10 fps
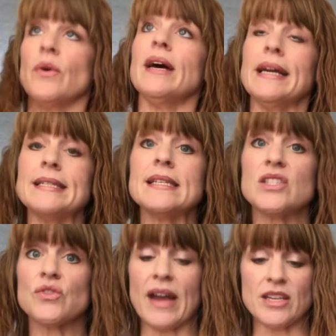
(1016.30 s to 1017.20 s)
it did
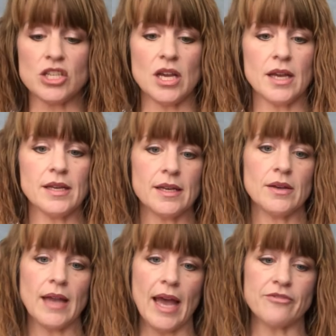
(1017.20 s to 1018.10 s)
stretch
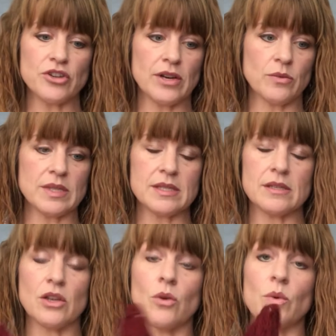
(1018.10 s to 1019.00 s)
after it was,
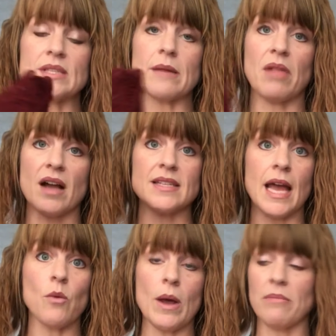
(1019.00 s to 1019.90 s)
you know, once I blocked it.
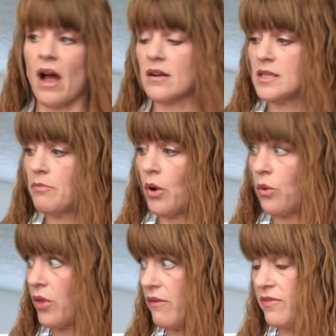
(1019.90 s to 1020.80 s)
I wet blocked
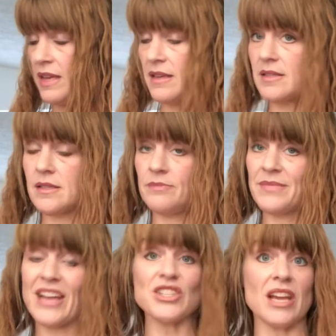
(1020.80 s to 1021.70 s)
both of these.
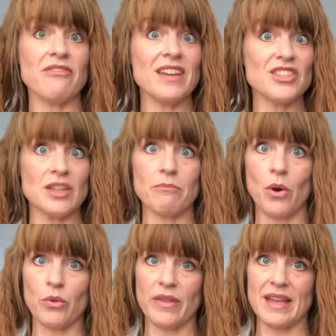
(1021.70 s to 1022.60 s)
Actually, I finished them
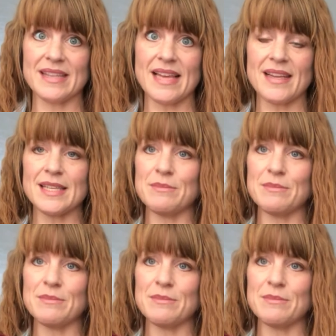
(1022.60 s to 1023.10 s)
both on the exact same